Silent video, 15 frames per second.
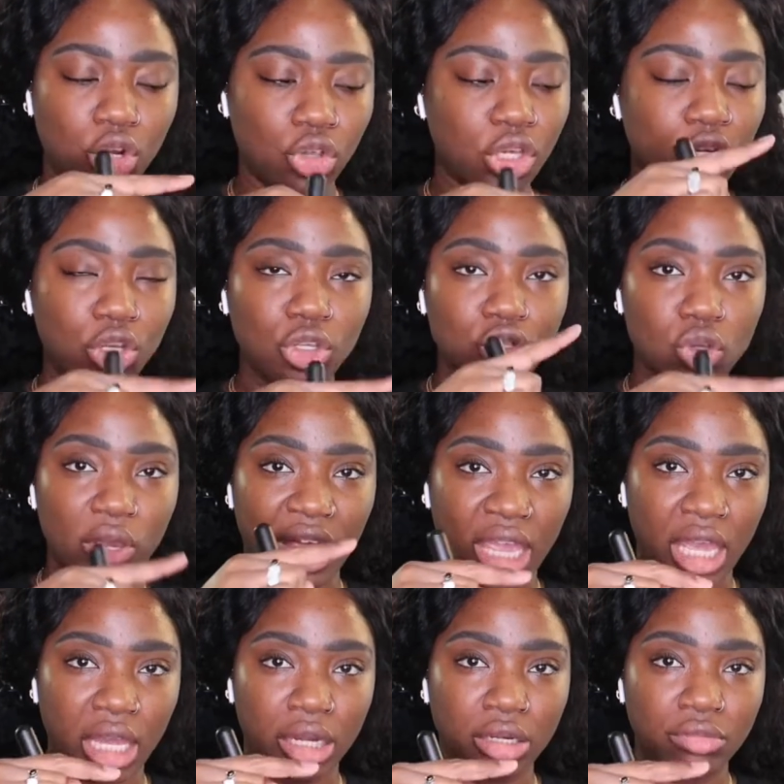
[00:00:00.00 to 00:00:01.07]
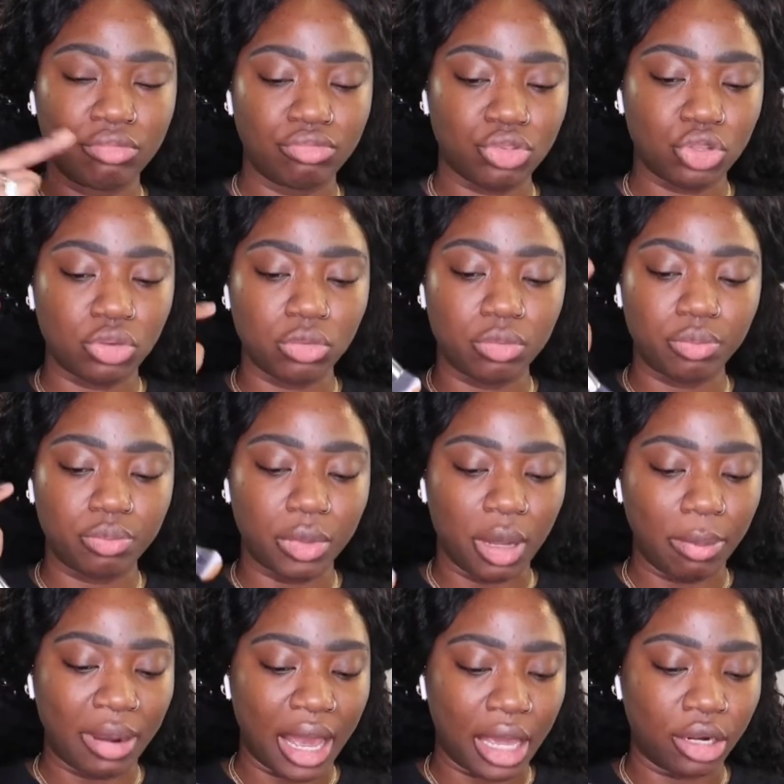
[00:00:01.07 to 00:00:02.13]
could use your hand to
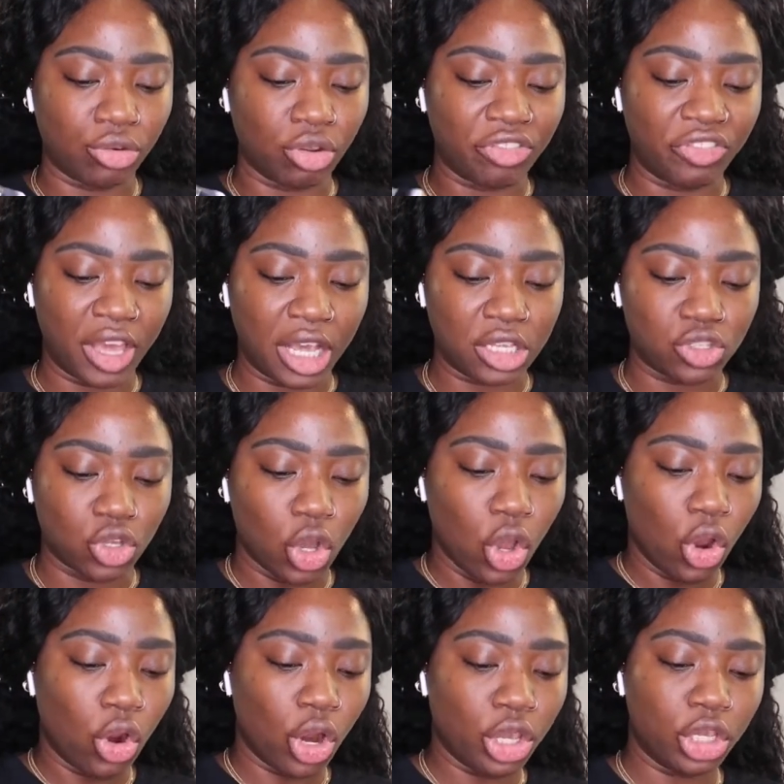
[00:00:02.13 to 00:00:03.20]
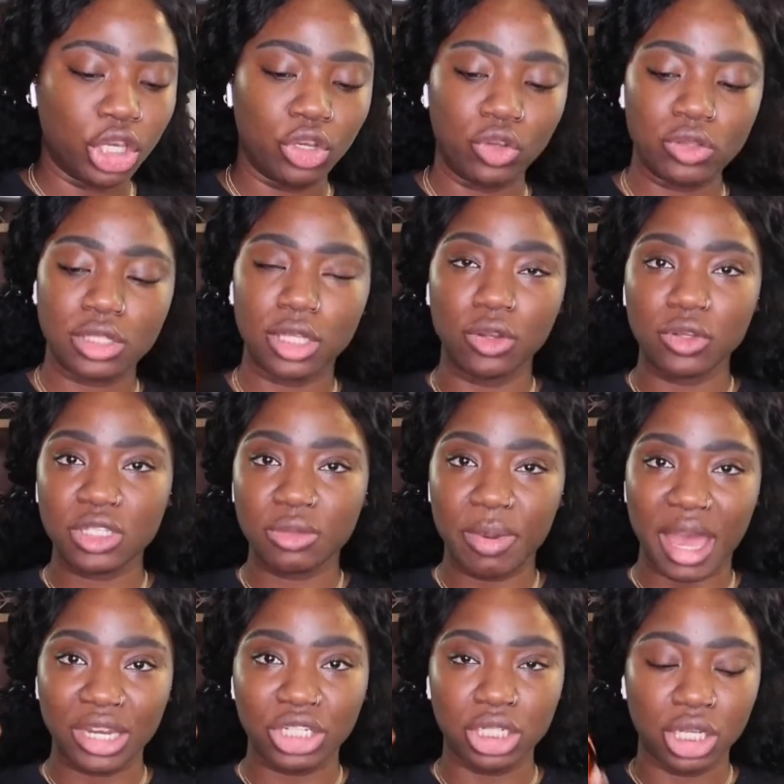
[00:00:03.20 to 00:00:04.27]
apply it on your face, or you could use the little
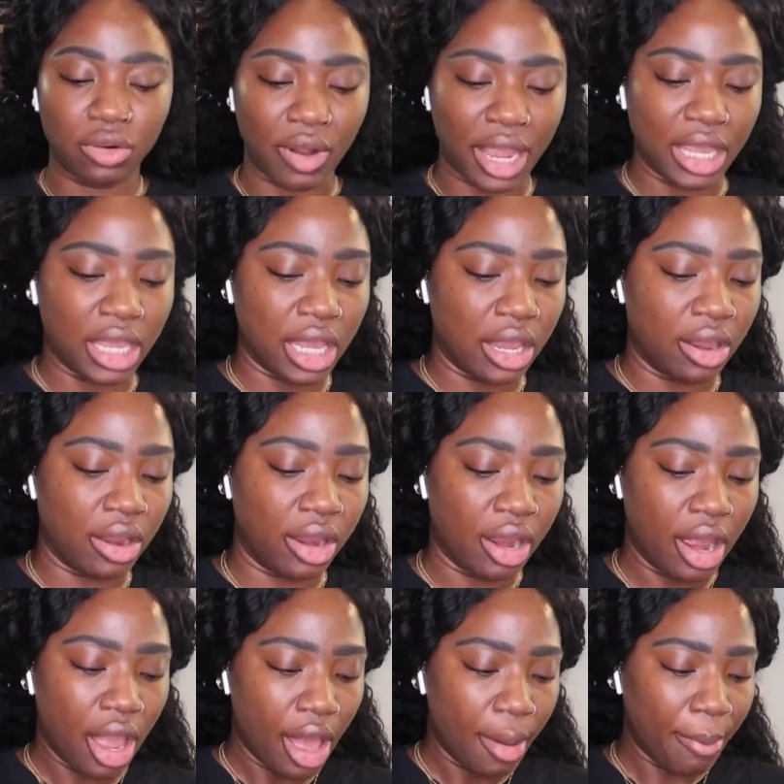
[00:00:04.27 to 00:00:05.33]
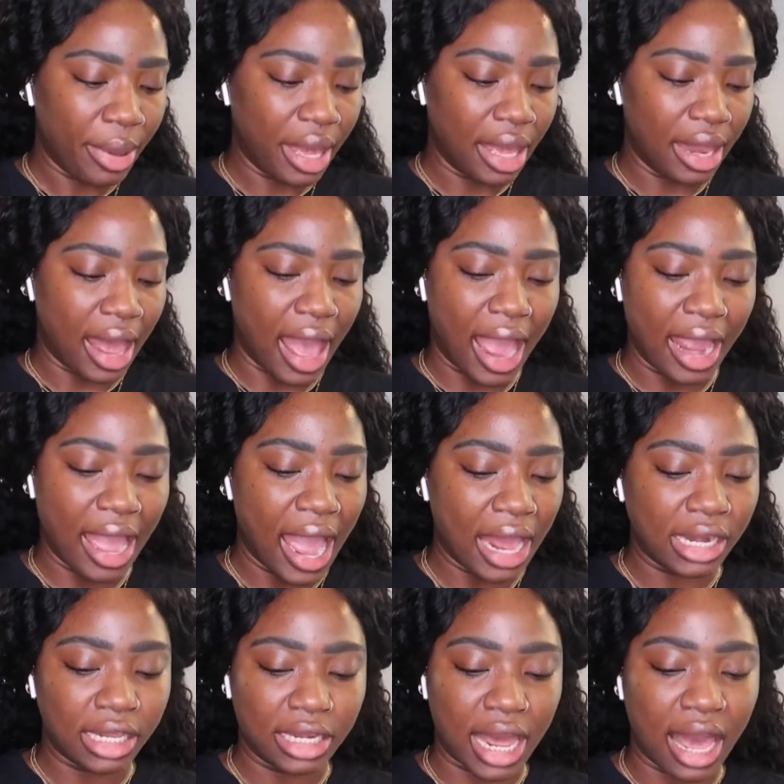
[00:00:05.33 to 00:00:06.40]
spatula right here. But I
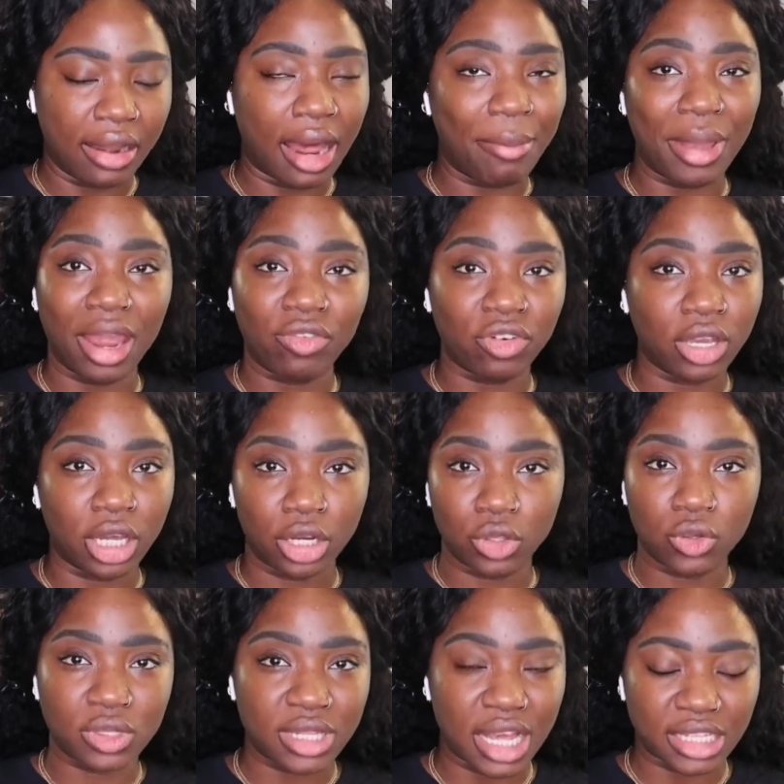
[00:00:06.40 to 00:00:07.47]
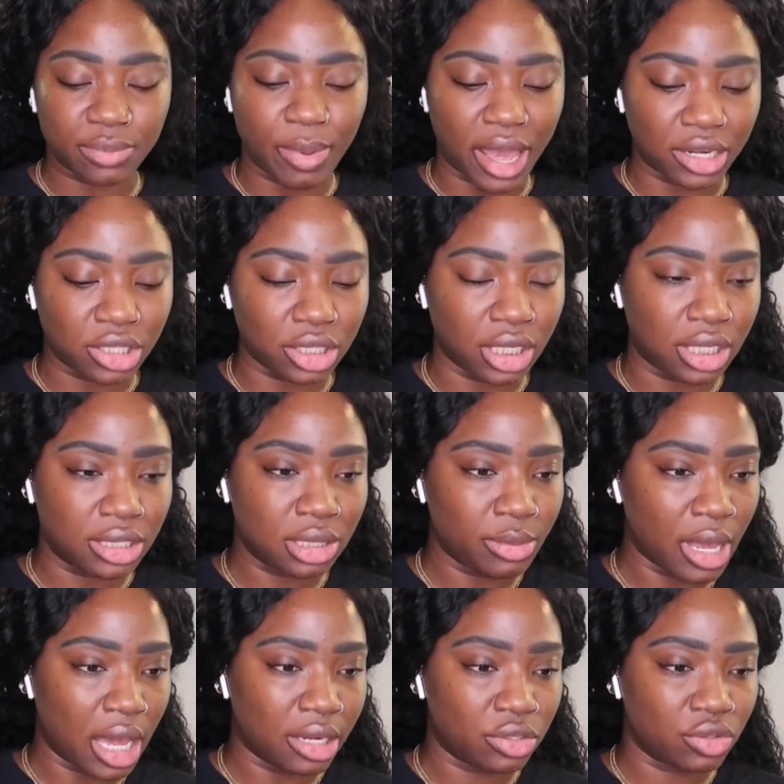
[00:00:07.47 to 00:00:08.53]
highly doubt I'm ever gonna use that spatula, to be
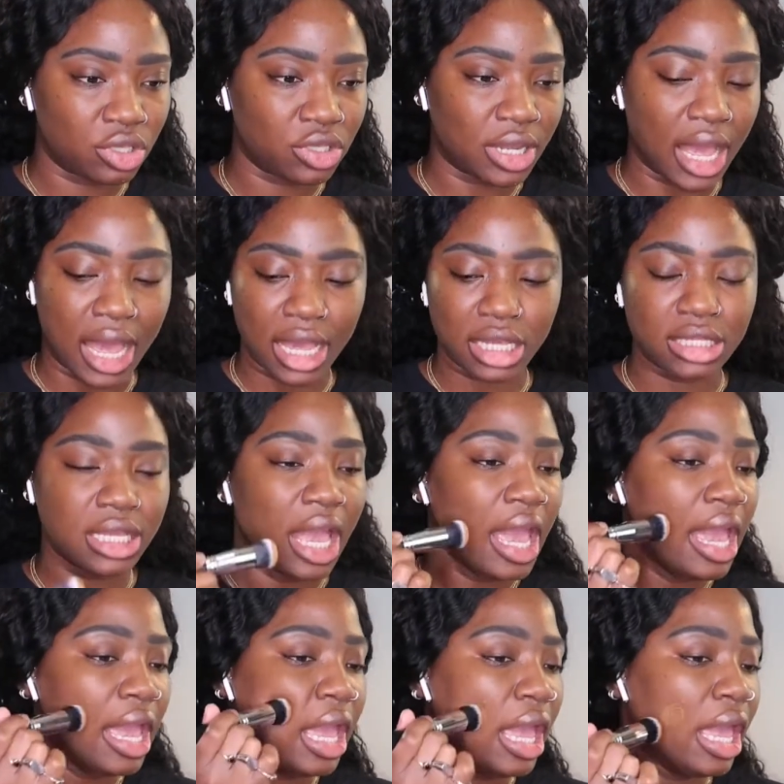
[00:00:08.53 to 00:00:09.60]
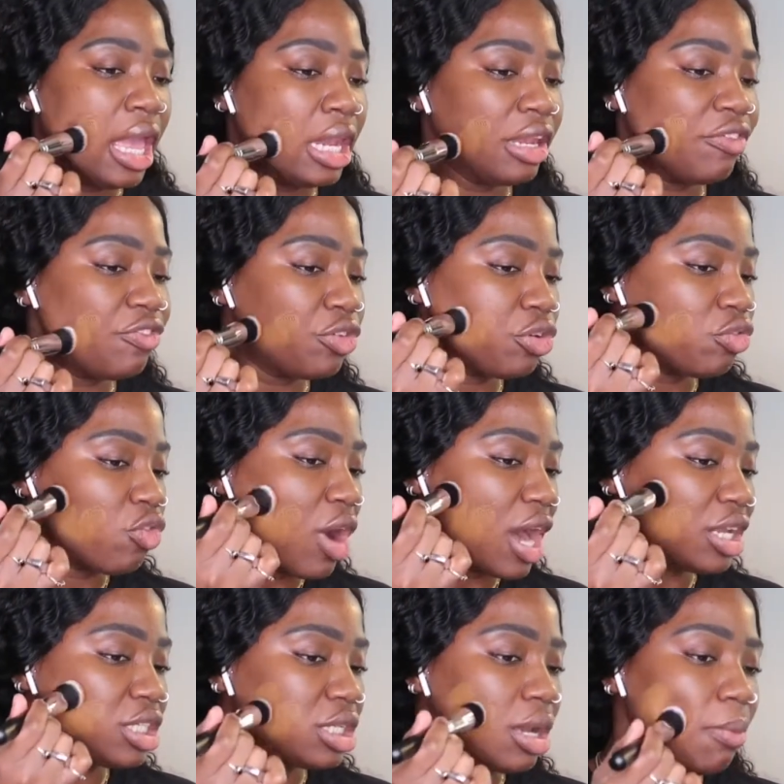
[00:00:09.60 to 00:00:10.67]
honest with you guys. And if you
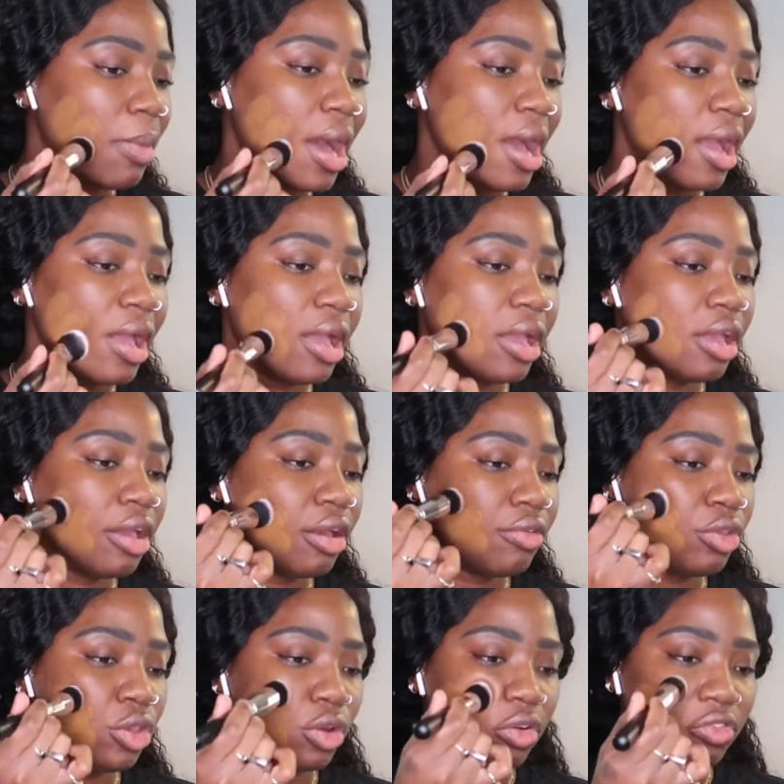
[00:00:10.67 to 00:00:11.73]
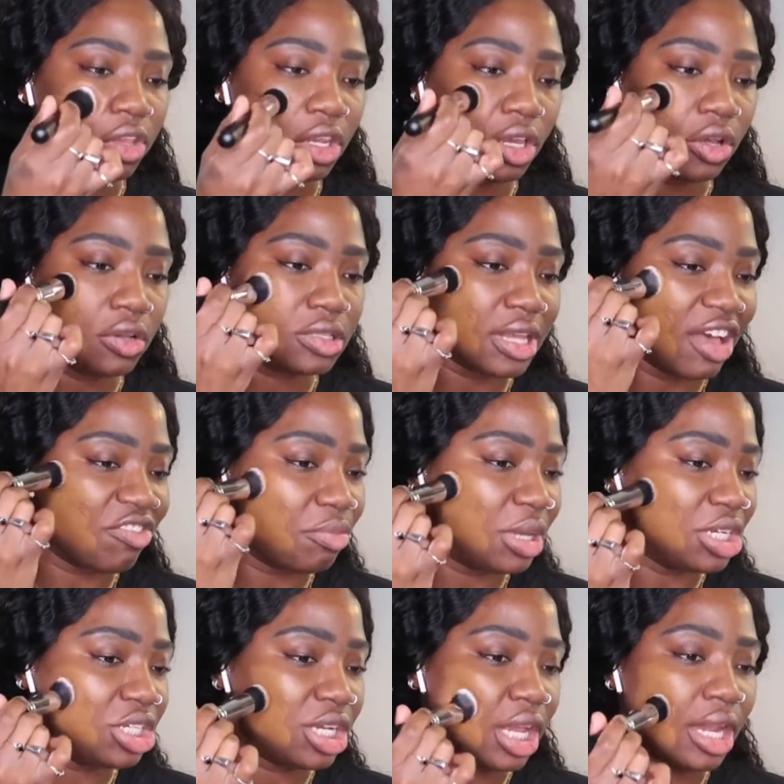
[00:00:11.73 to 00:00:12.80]
watch my videos, I've
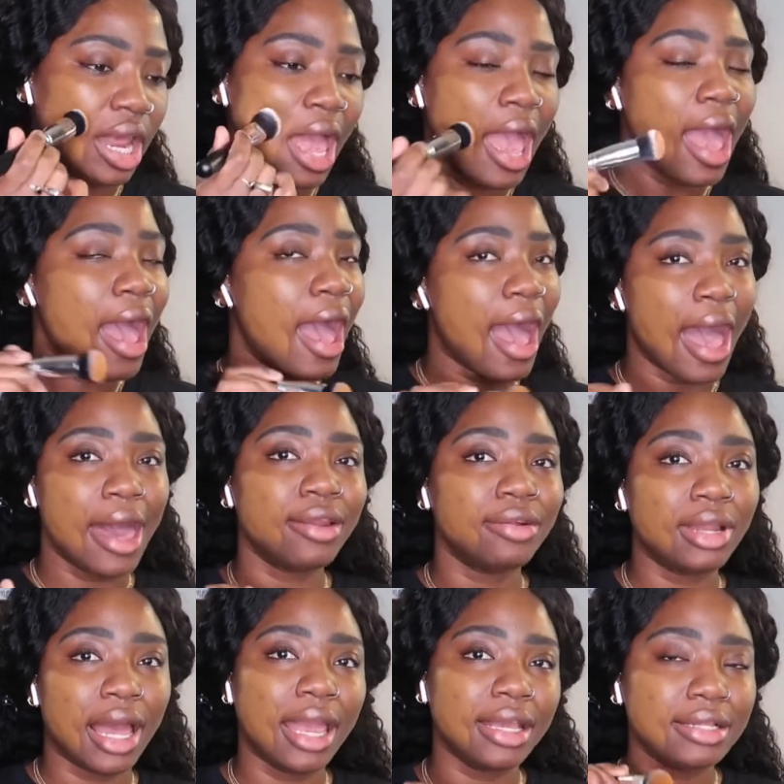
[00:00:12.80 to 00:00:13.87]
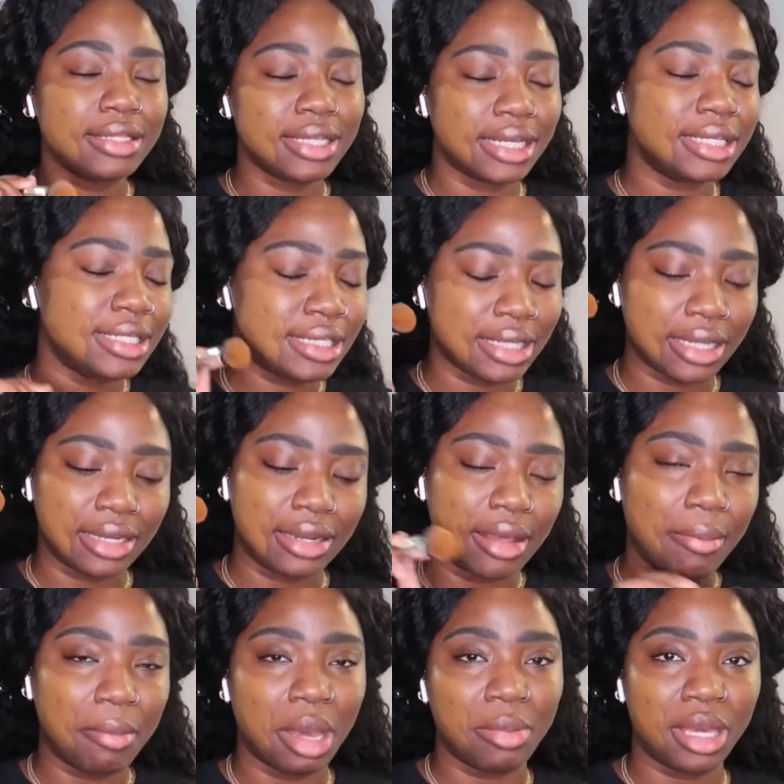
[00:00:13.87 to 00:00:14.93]
mentioned I don't like
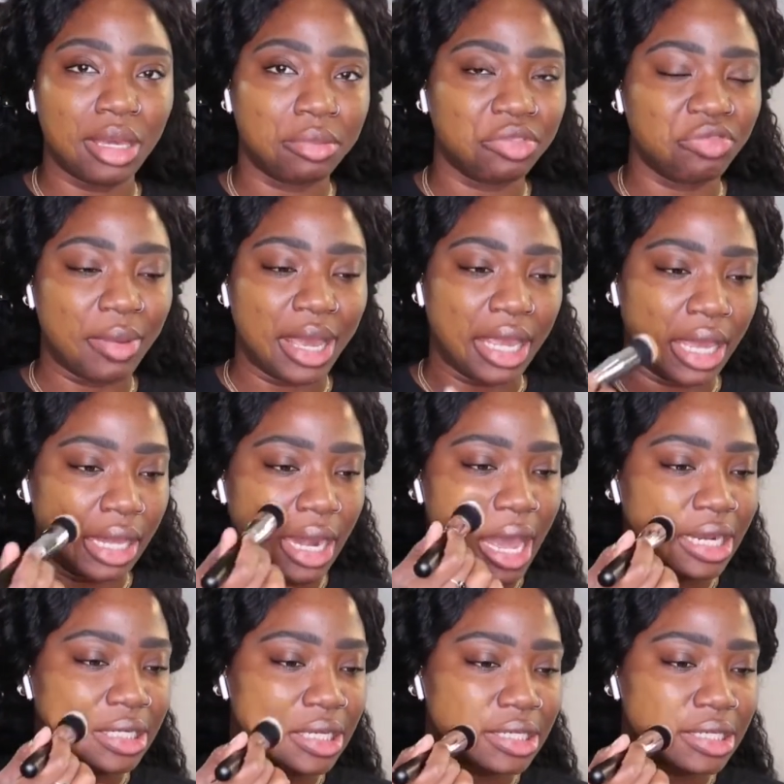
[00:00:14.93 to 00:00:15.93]
touching my makeup with my hand. I